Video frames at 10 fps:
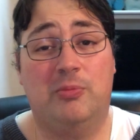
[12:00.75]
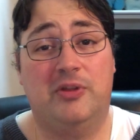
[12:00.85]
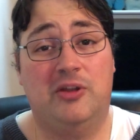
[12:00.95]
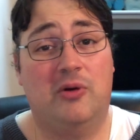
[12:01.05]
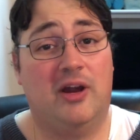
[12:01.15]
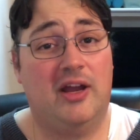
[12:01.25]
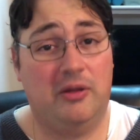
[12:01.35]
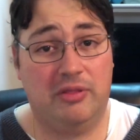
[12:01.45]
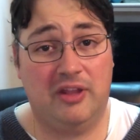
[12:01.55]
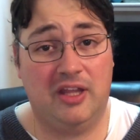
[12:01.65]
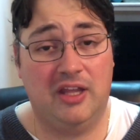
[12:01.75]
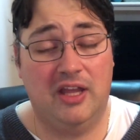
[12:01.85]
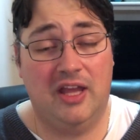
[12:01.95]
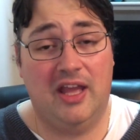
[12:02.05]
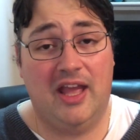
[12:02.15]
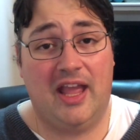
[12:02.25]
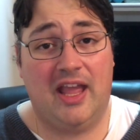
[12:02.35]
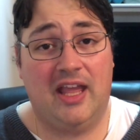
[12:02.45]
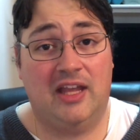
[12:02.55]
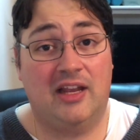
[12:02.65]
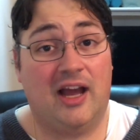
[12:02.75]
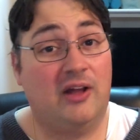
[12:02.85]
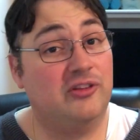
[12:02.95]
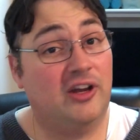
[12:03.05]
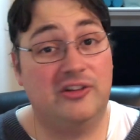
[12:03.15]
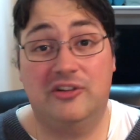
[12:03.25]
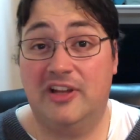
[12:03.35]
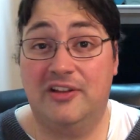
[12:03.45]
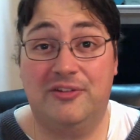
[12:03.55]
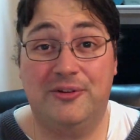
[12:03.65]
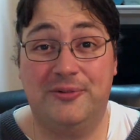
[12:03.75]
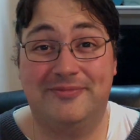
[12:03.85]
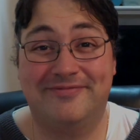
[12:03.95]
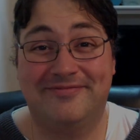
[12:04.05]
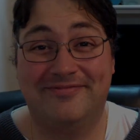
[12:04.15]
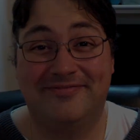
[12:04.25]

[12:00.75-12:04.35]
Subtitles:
hope that you are healthy. And I'll talk to you again soon.